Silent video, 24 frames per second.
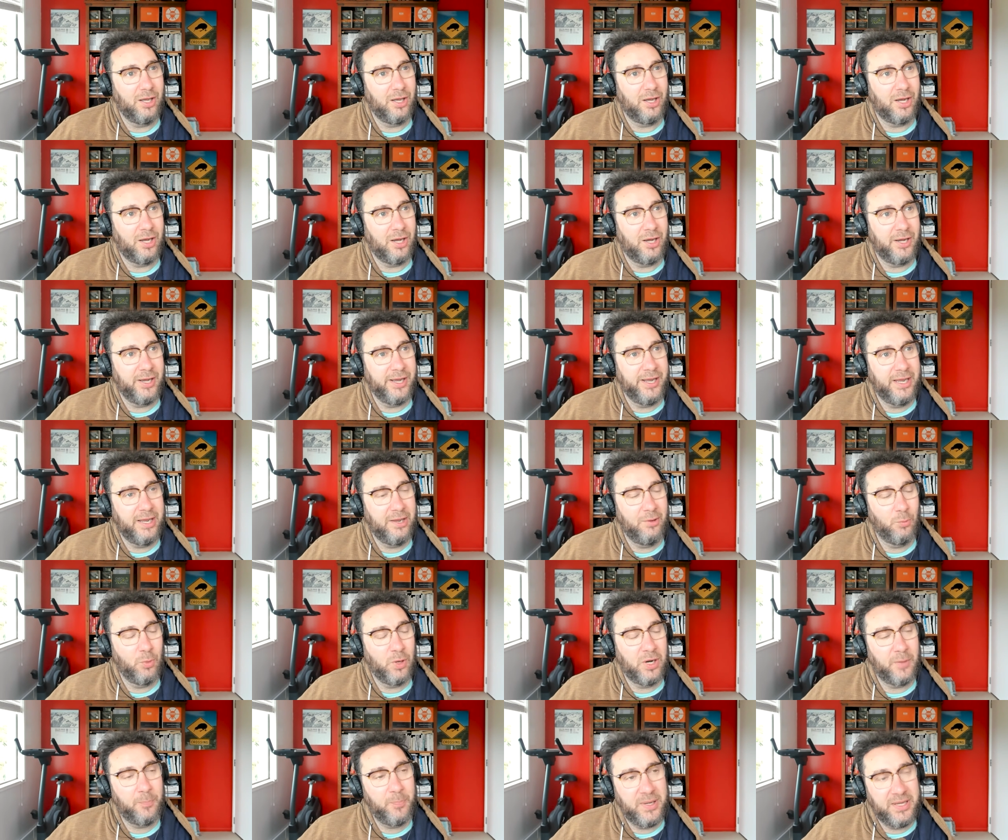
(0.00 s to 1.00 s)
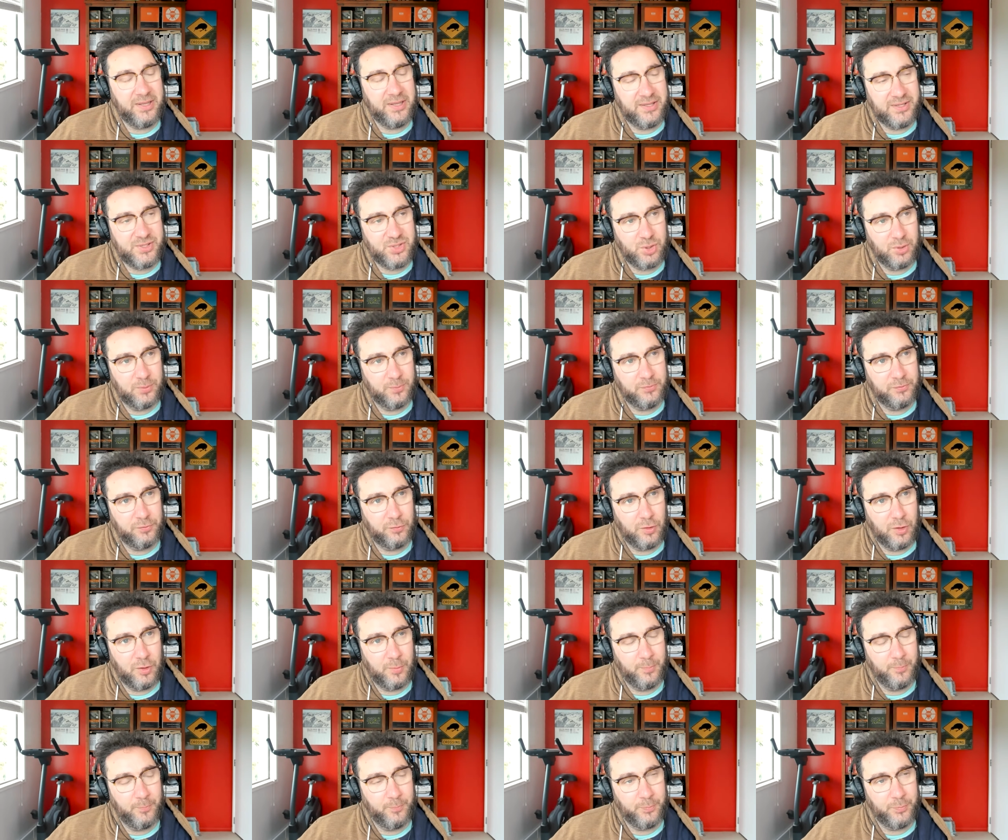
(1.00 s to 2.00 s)
I pick this up
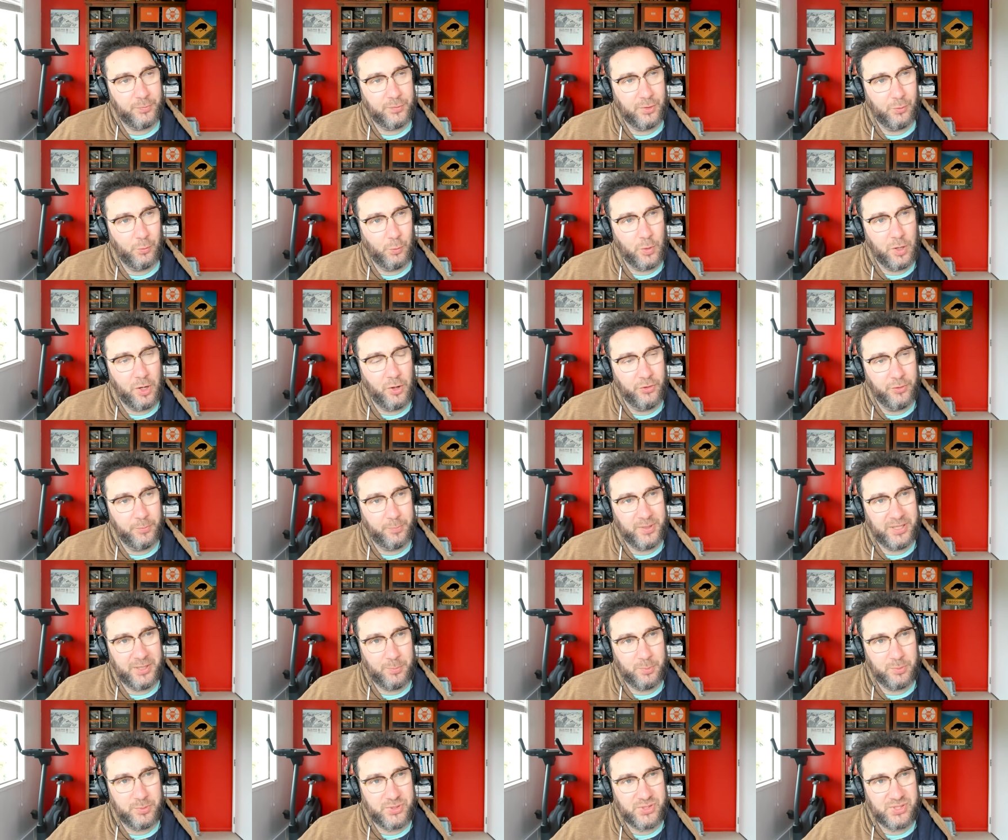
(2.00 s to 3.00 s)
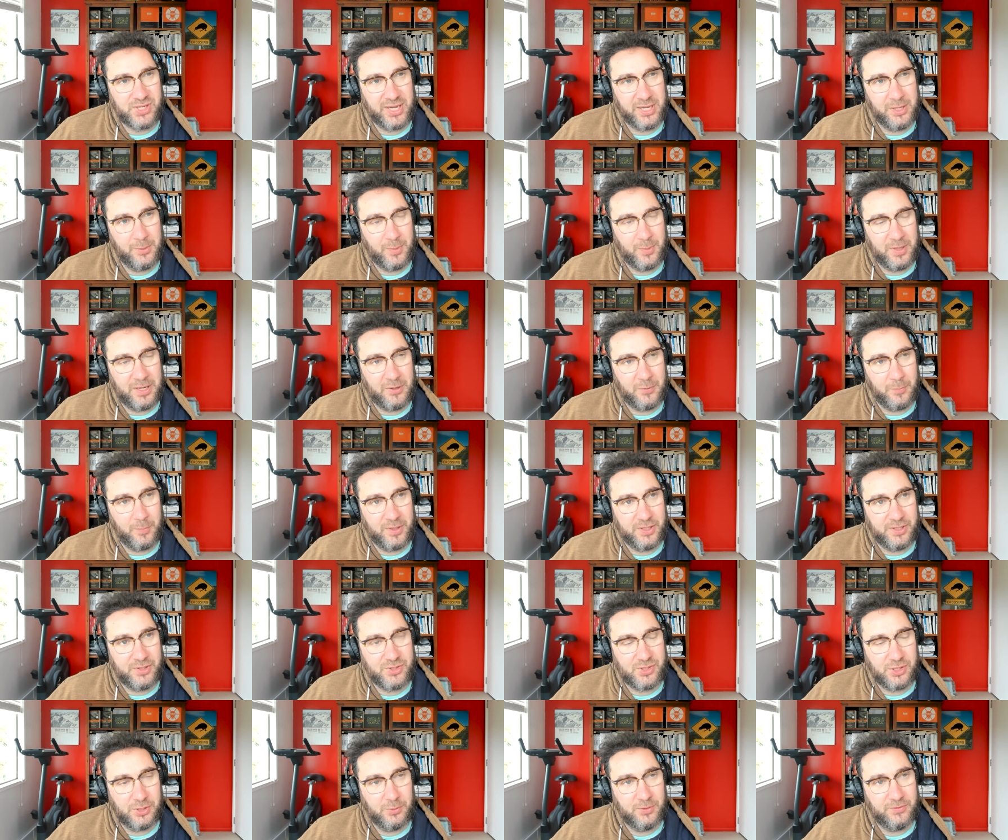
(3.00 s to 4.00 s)
from what other people say about me.
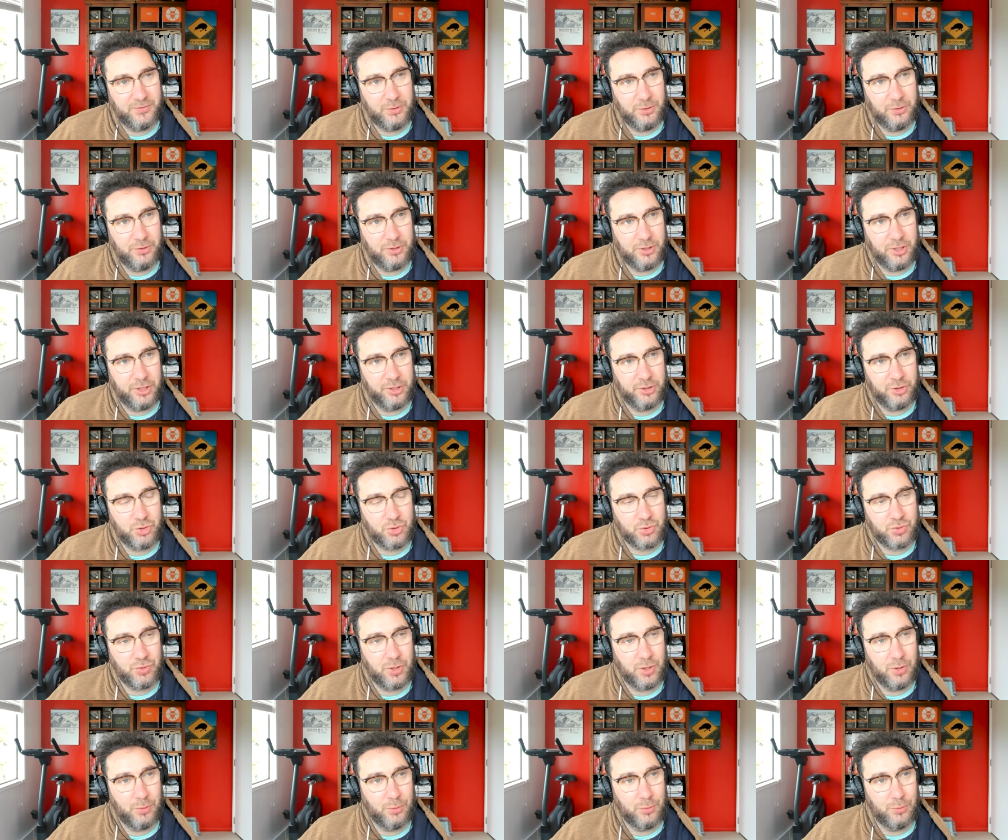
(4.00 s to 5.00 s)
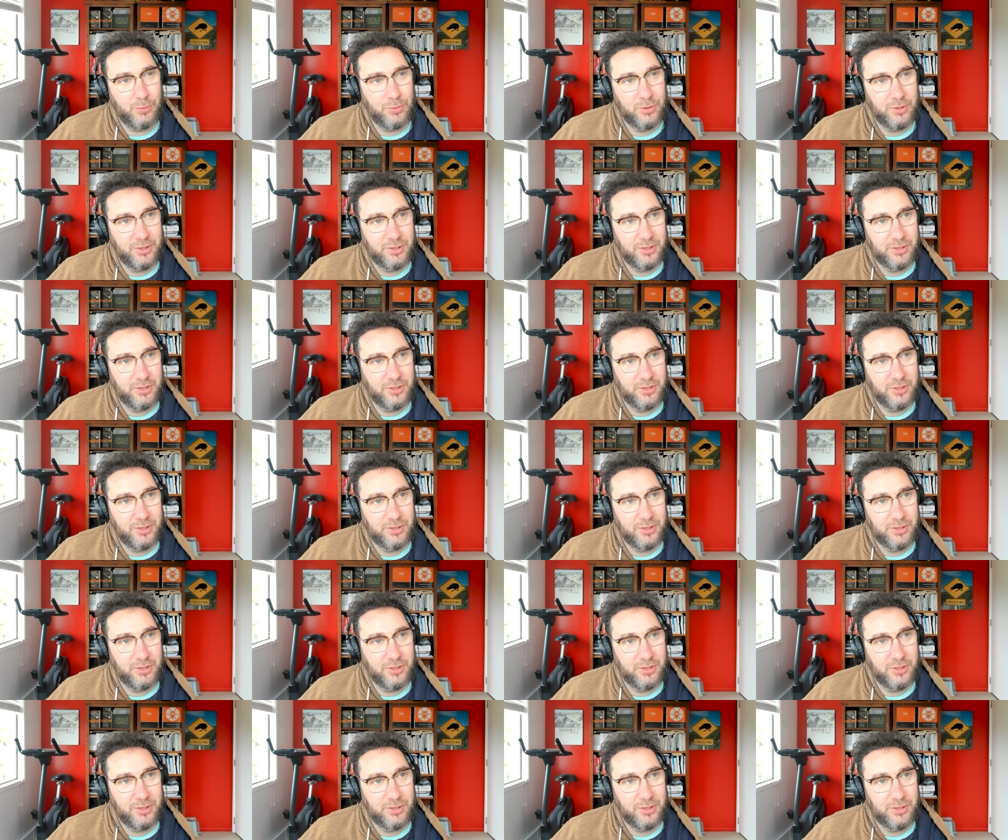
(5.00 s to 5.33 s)
So if you kind of troll